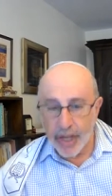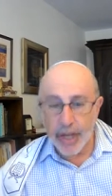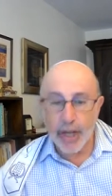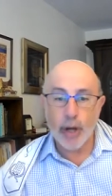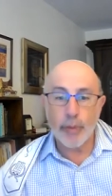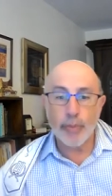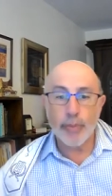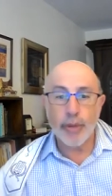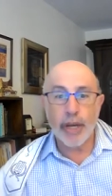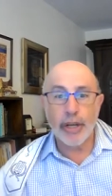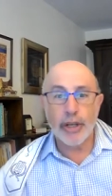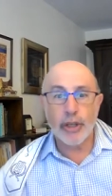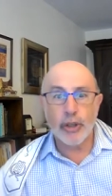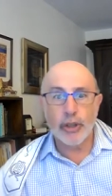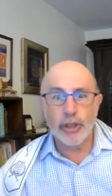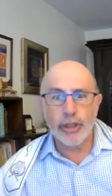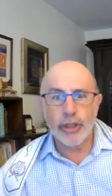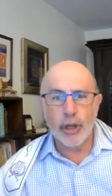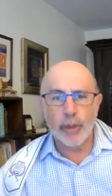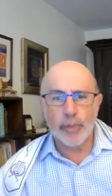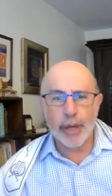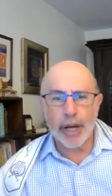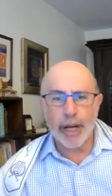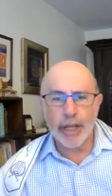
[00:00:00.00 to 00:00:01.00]
And I hope you had a good
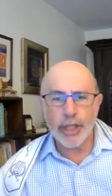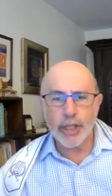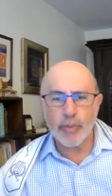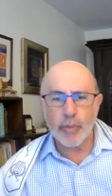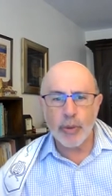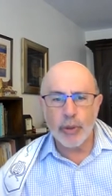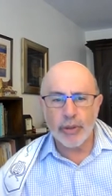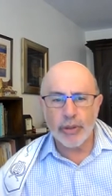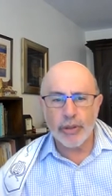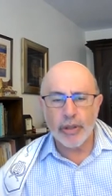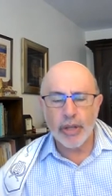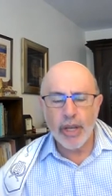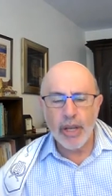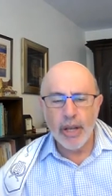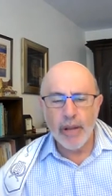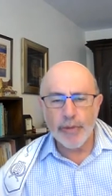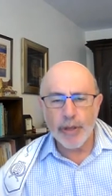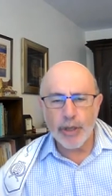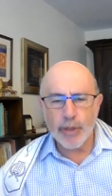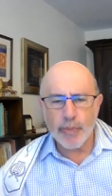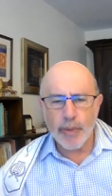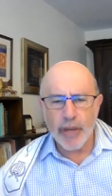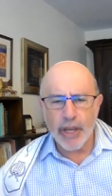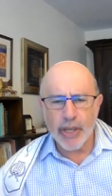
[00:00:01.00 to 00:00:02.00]
Yom Ha'atzmaut
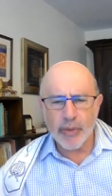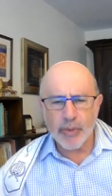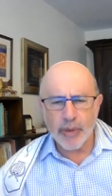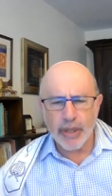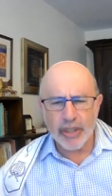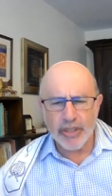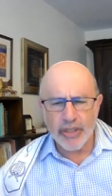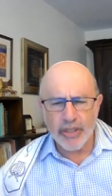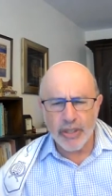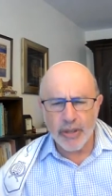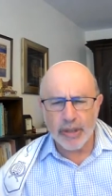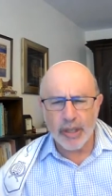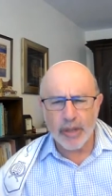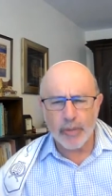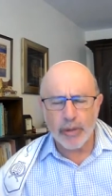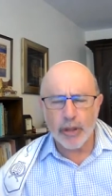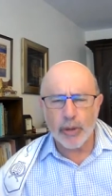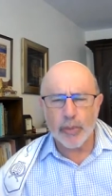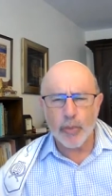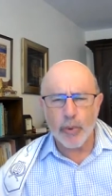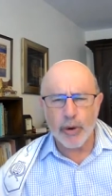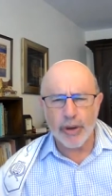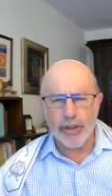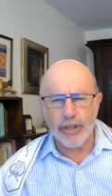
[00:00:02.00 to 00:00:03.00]
this past week, something a little
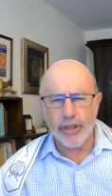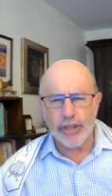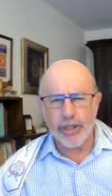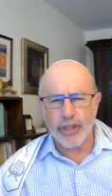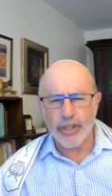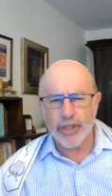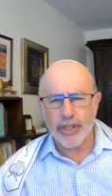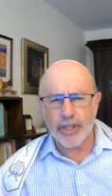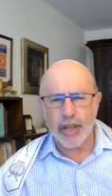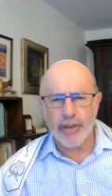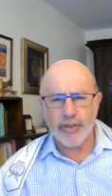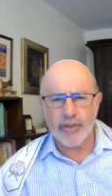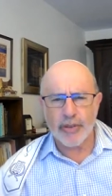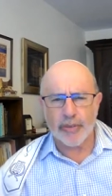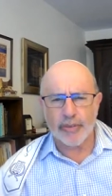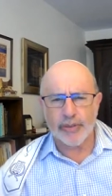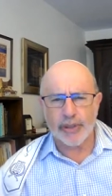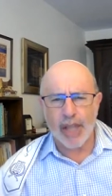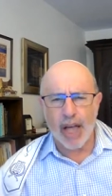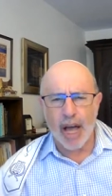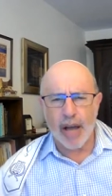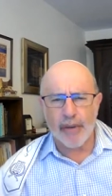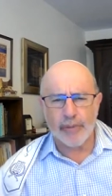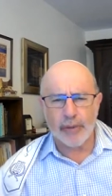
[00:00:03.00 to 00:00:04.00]
more than just have some
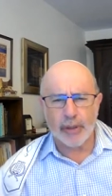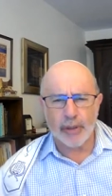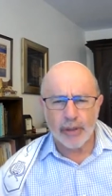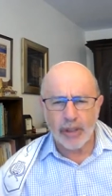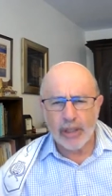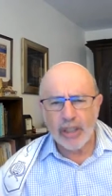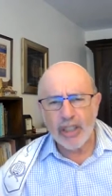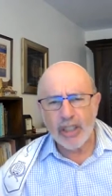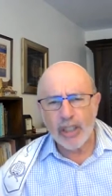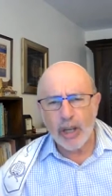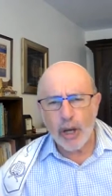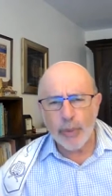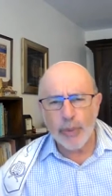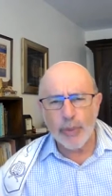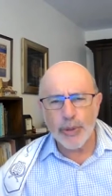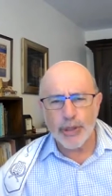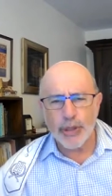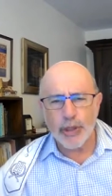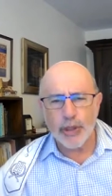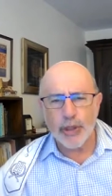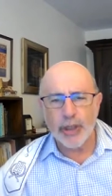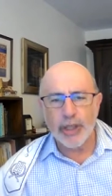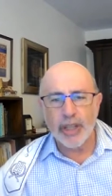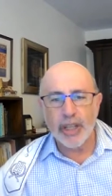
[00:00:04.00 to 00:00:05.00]
falafel. I hope it was a
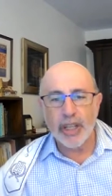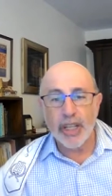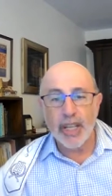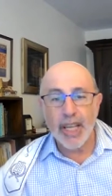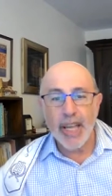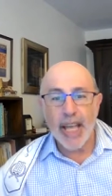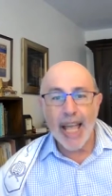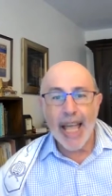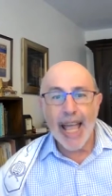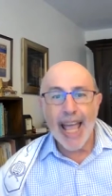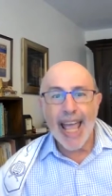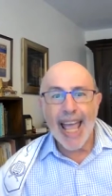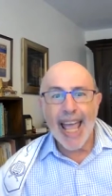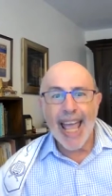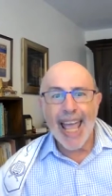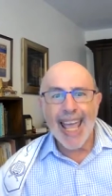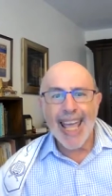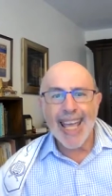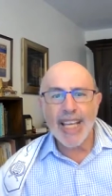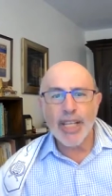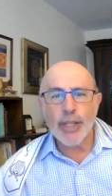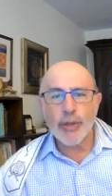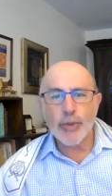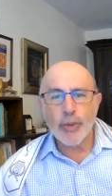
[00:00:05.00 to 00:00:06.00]
good
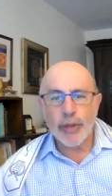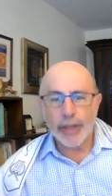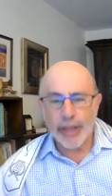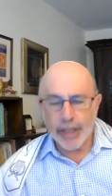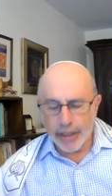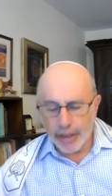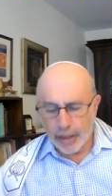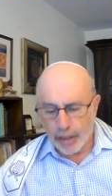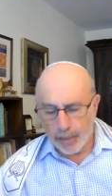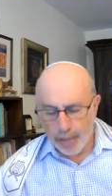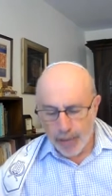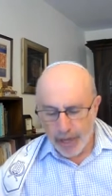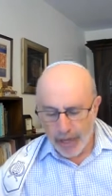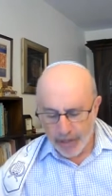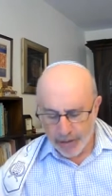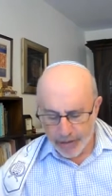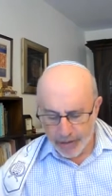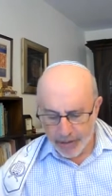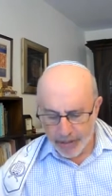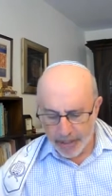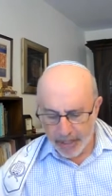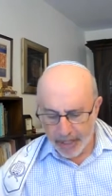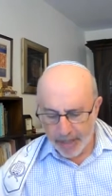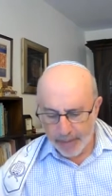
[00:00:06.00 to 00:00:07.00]
Israel
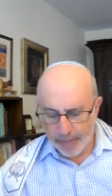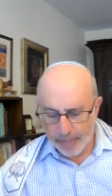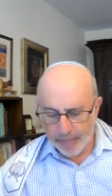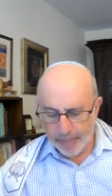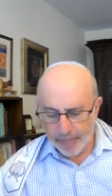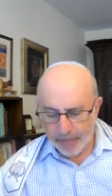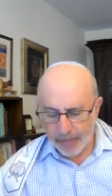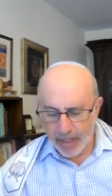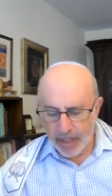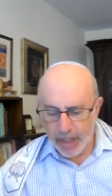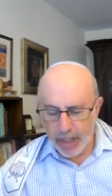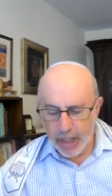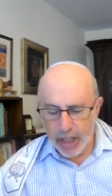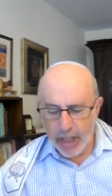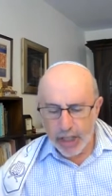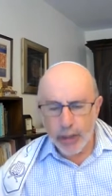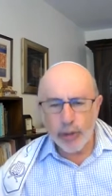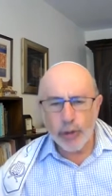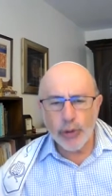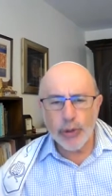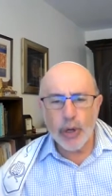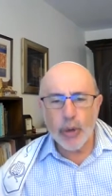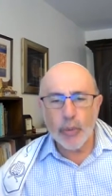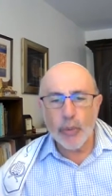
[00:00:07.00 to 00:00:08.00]
Independence Day.
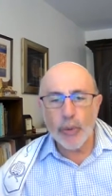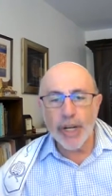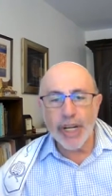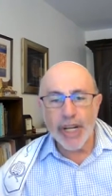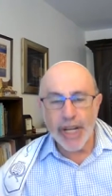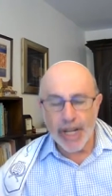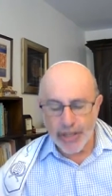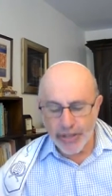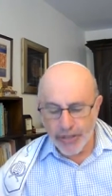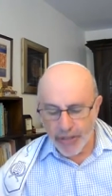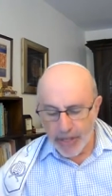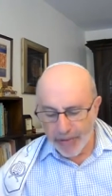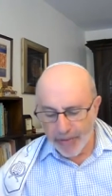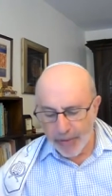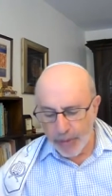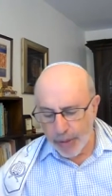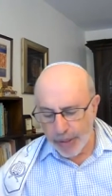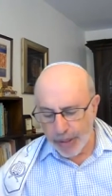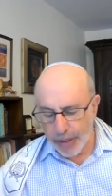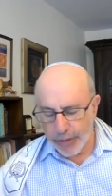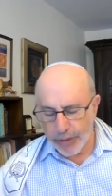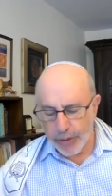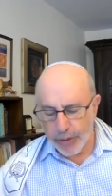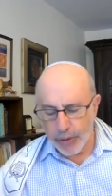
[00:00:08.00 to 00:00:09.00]
Include on 187
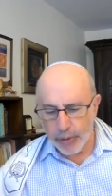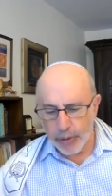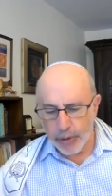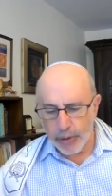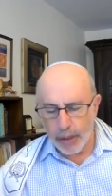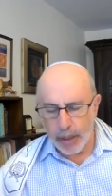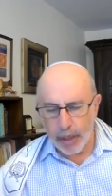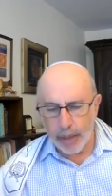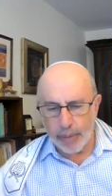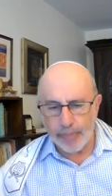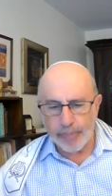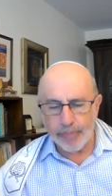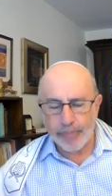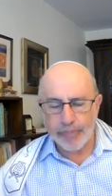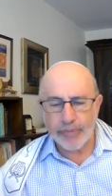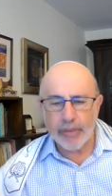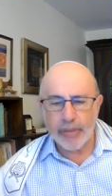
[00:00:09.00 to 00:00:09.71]
with Adon Olam.